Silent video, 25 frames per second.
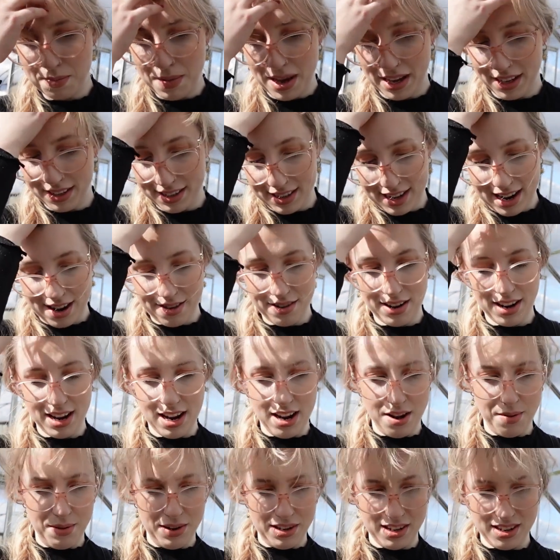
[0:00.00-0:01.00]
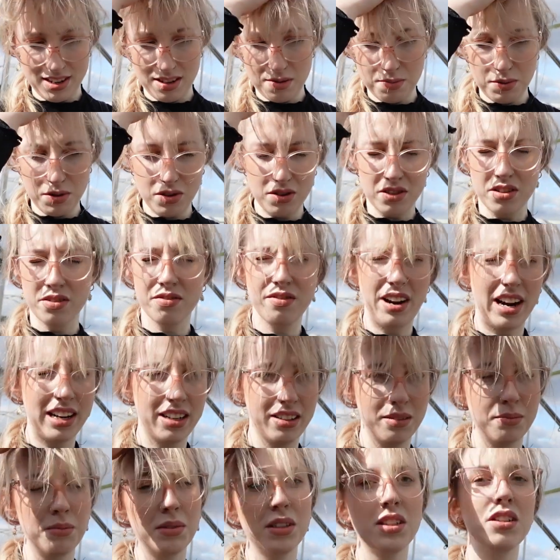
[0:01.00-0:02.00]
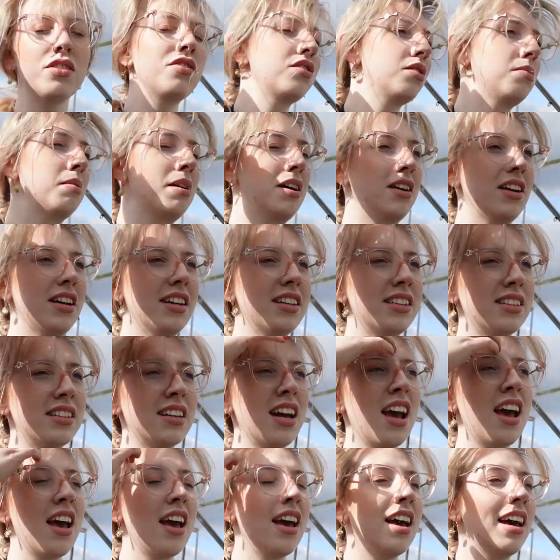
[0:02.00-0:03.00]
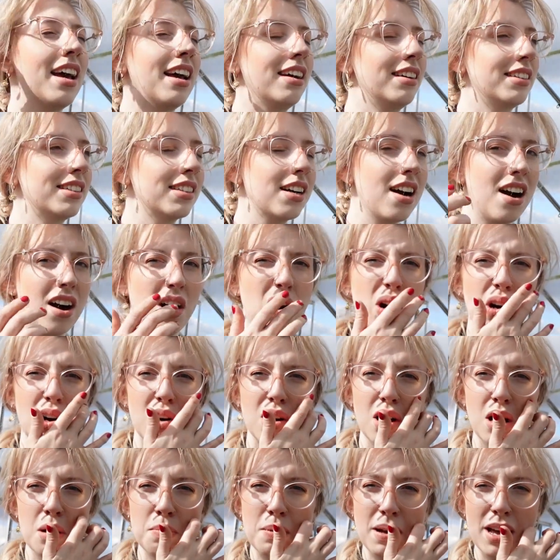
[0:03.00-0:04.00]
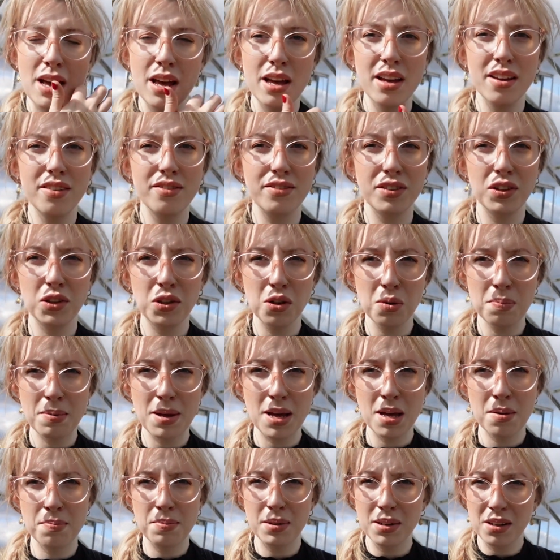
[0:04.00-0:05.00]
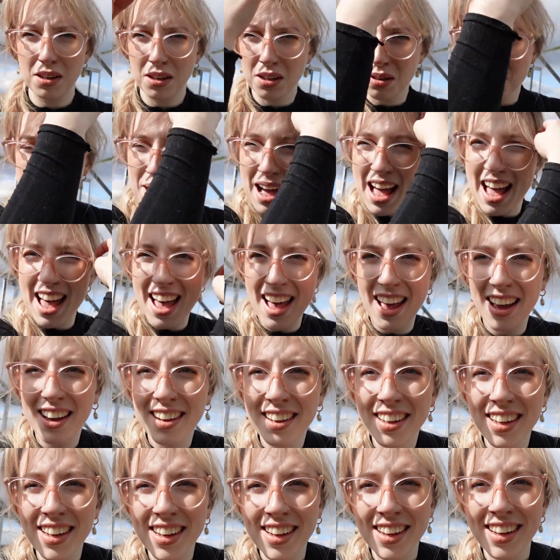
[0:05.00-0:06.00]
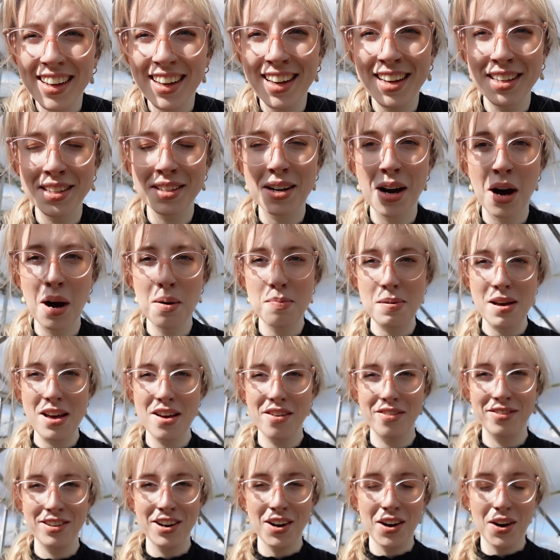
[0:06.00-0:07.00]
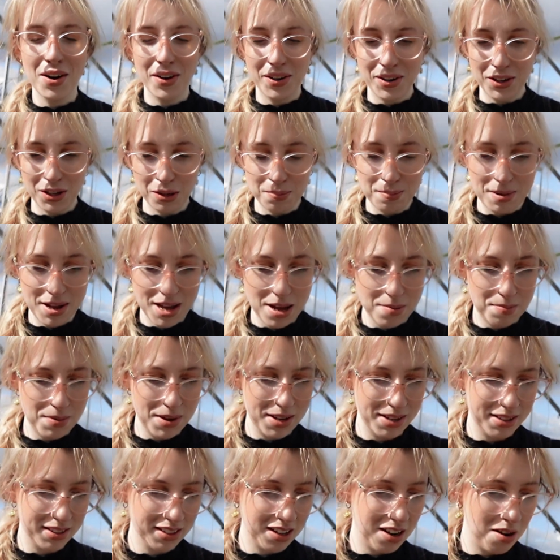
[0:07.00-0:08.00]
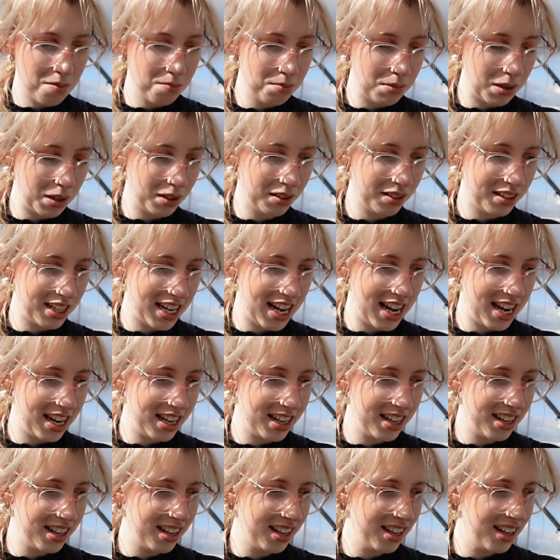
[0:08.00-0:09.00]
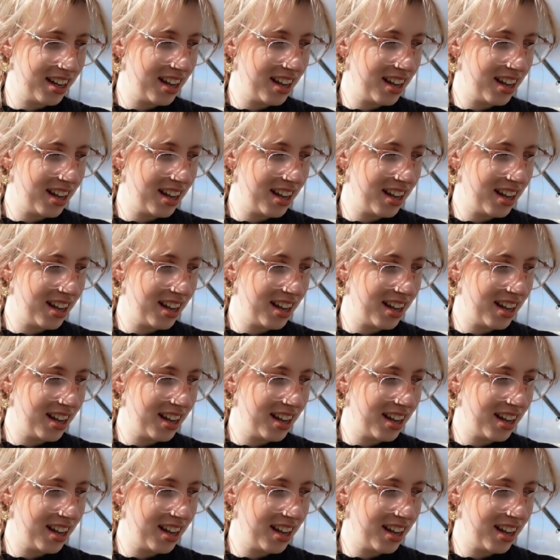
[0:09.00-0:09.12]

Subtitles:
mix down here, which is a bunch of random stuff, to be honest. It's got a bit of all-purpose. Oh, my hair. It's got a bit of all-purpose composting.